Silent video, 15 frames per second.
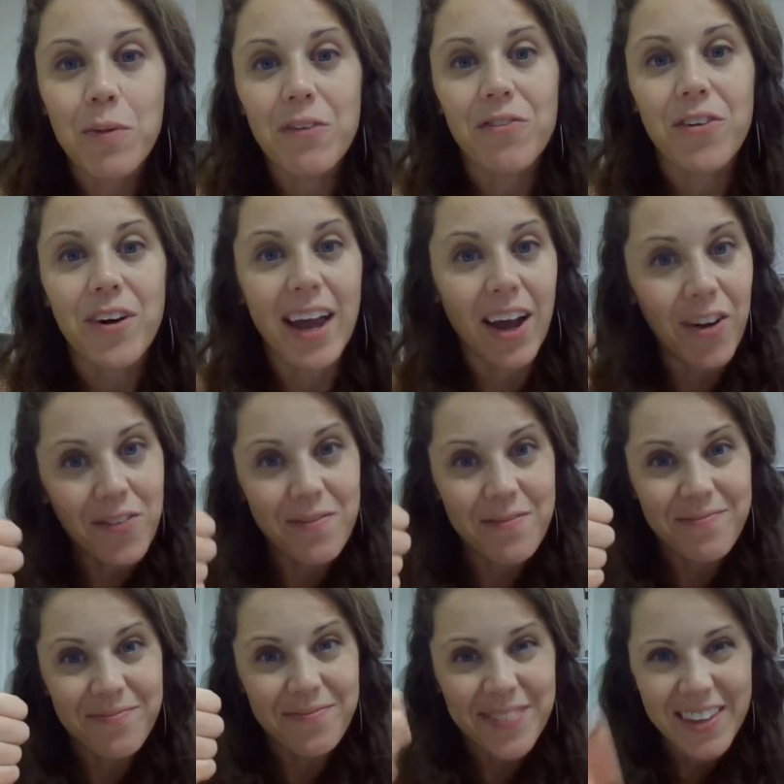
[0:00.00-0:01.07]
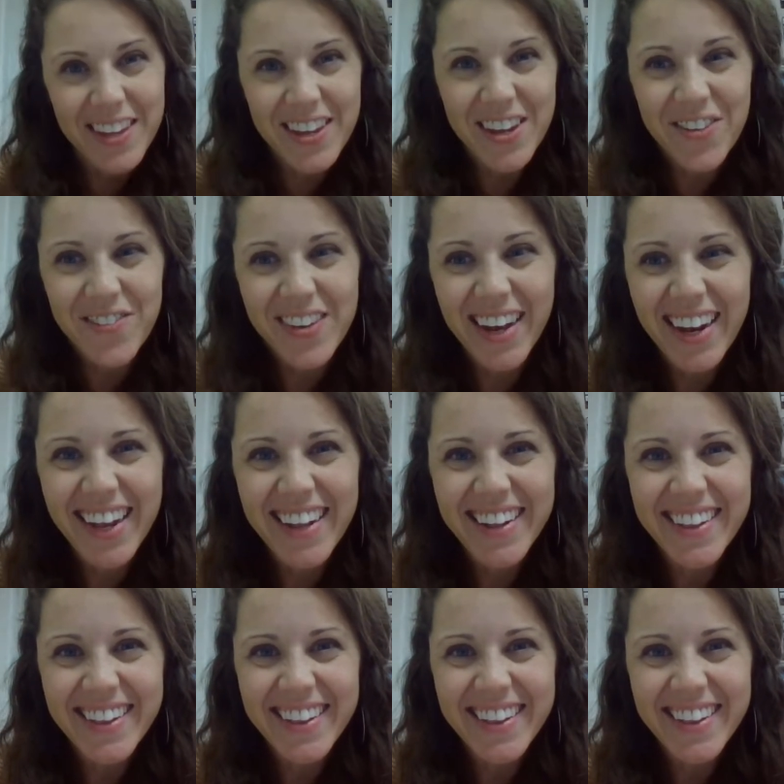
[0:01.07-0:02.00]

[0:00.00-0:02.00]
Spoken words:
but for now, you've done it.